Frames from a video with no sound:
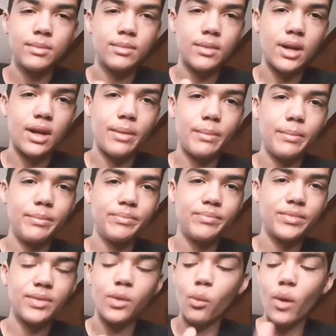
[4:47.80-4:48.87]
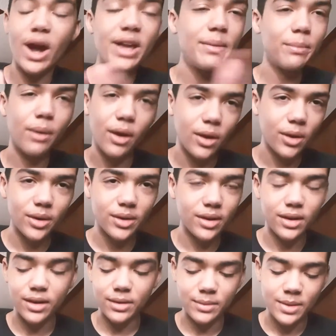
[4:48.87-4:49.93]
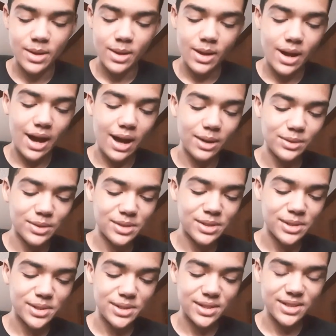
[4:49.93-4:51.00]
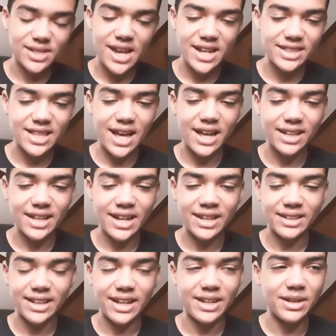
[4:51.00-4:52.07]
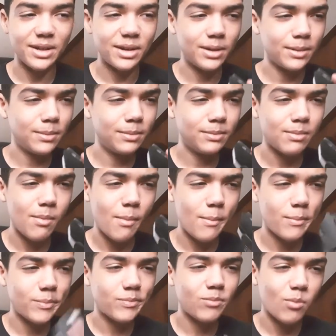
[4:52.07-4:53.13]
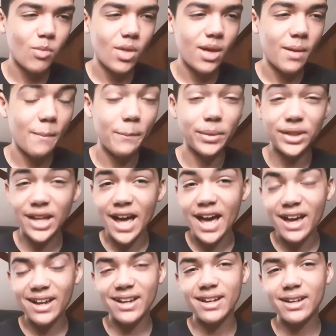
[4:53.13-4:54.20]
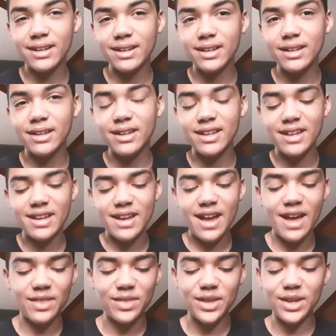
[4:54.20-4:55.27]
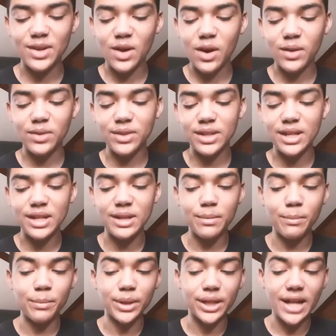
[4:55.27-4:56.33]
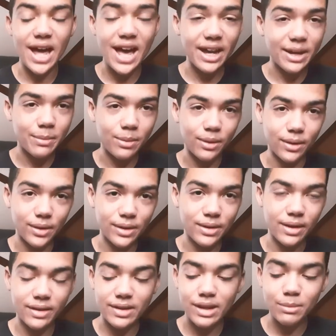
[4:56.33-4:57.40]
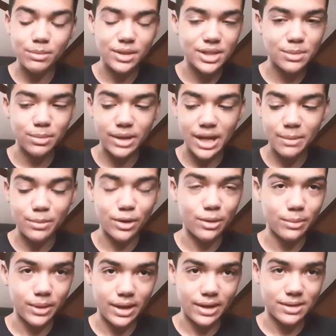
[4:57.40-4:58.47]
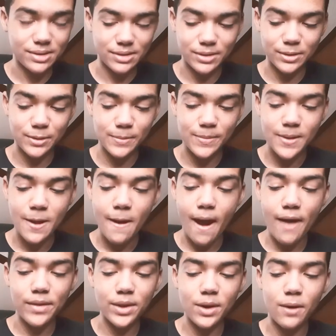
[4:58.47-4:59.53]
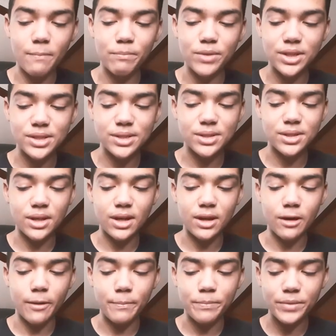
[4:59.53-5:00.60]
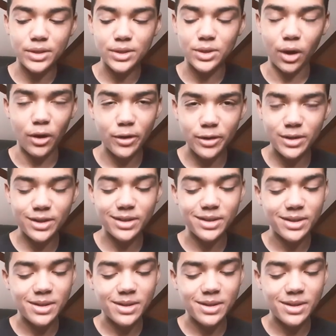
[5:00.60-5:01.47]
um white part, uh, I'll just take that at like a uh, black. And then on the black part, I keep this black part black still. And then on this um, dark